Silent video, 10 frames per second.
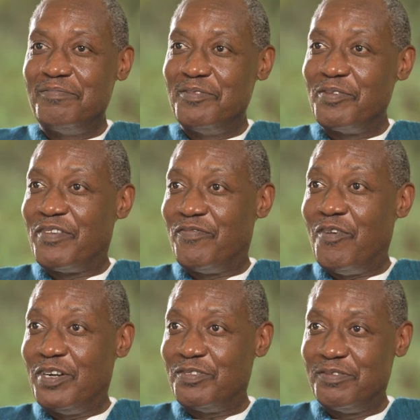looking
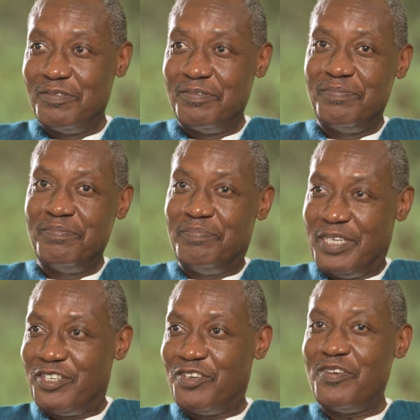forward to
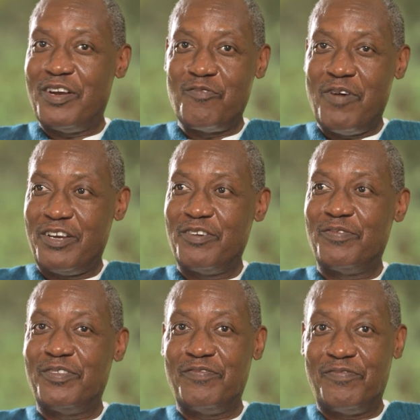meeting you and working
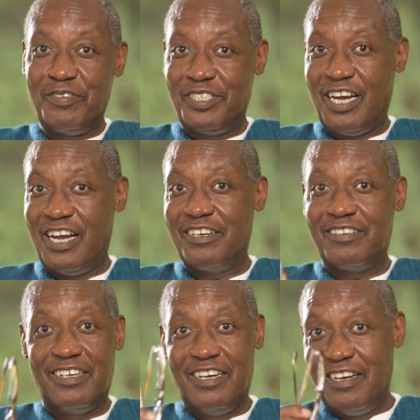with you in the future. And
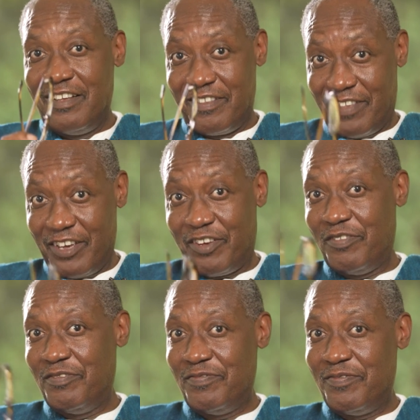thank
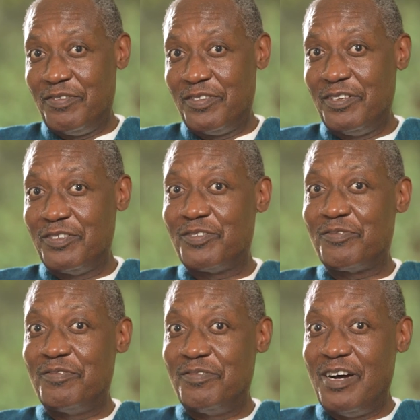you for those
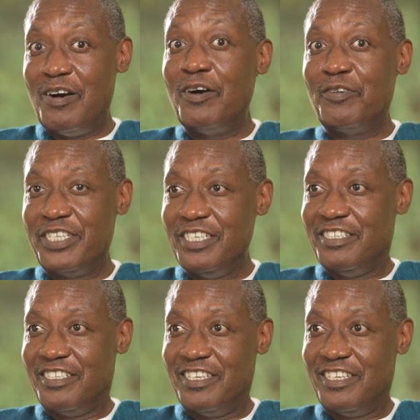our audience